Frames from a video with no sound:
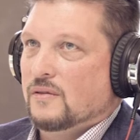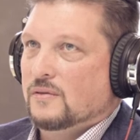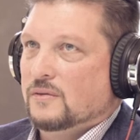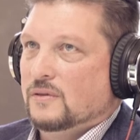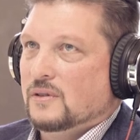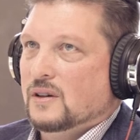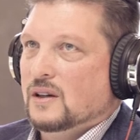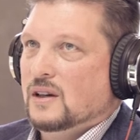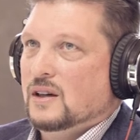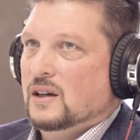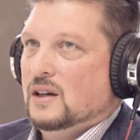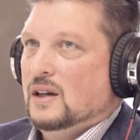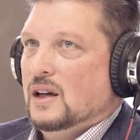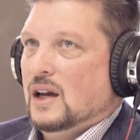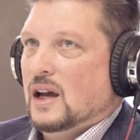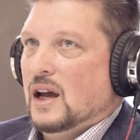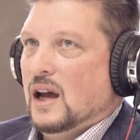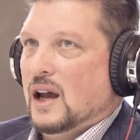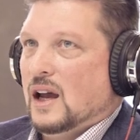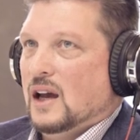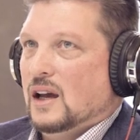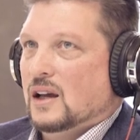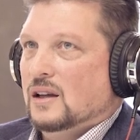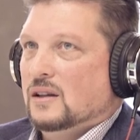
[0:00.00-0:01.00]
have,
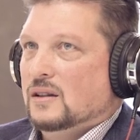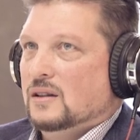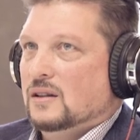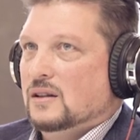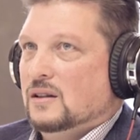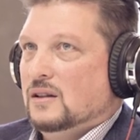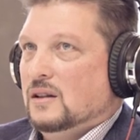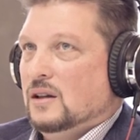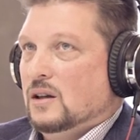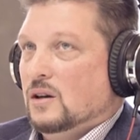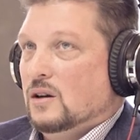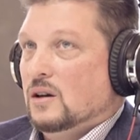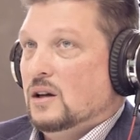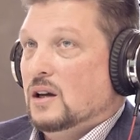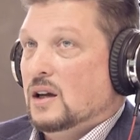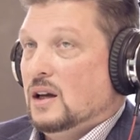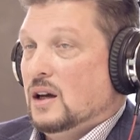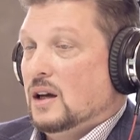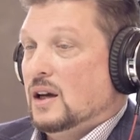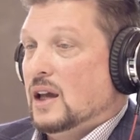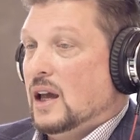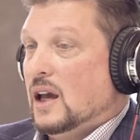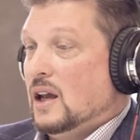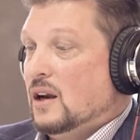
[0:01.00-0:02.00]
and you know,
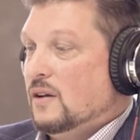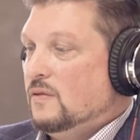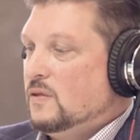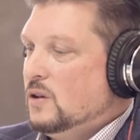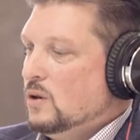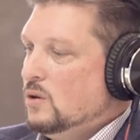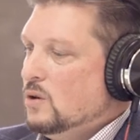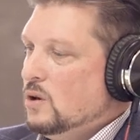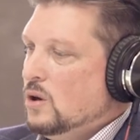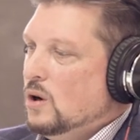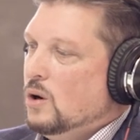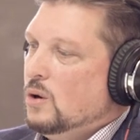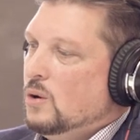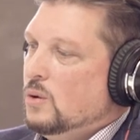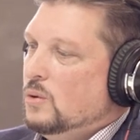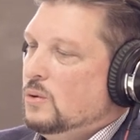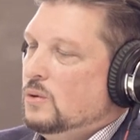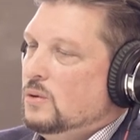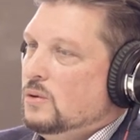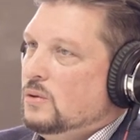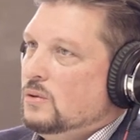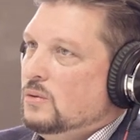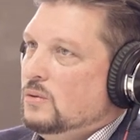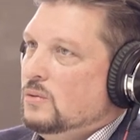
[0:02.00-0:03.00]
again, if you
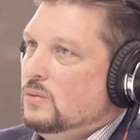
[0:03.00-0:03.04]
know